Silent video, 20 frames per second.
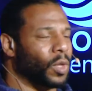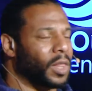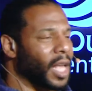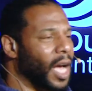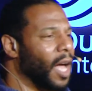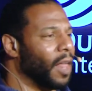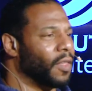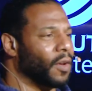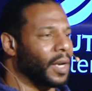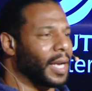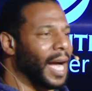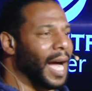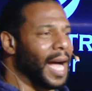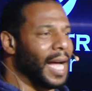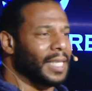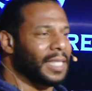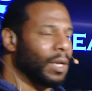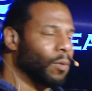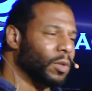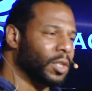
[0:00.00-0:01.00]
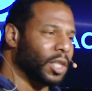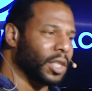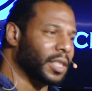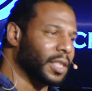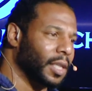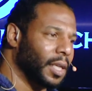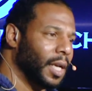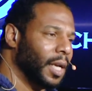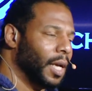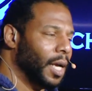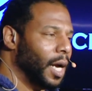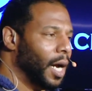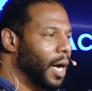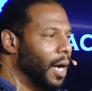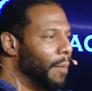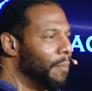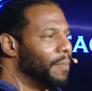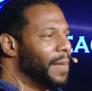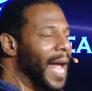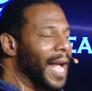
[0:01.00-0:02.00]
with other guys, they were just
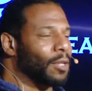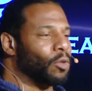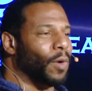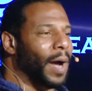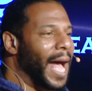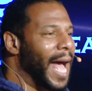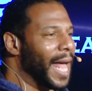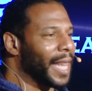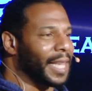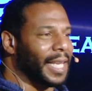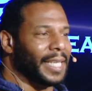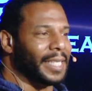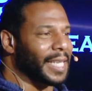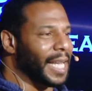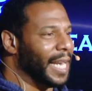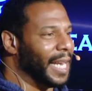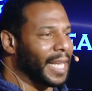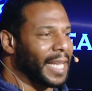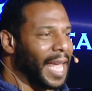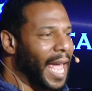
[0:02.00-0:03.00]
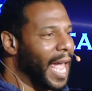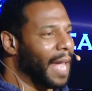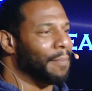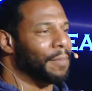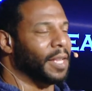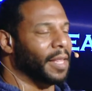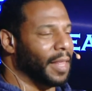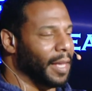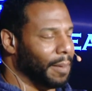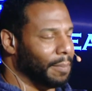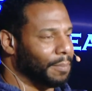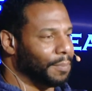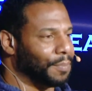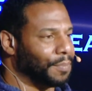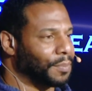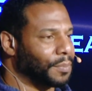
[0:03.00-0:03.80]
natural athletes, and it came to them.